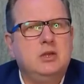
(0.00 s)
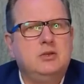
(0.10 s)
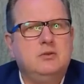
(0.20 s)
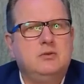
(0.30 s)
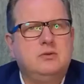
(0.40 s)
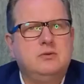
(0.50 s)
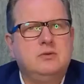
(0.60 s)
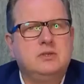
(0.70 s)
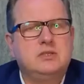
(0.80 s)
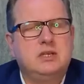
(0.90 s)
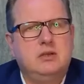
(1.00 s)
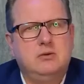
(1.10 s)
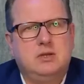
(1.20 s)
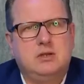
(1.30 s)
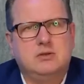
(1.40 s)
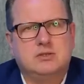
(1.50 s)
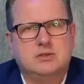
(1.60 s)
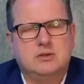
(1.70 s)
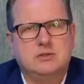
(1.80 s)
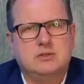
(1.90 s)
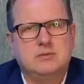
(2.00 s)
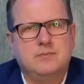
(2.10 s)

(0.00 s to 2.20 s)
due to security concerns.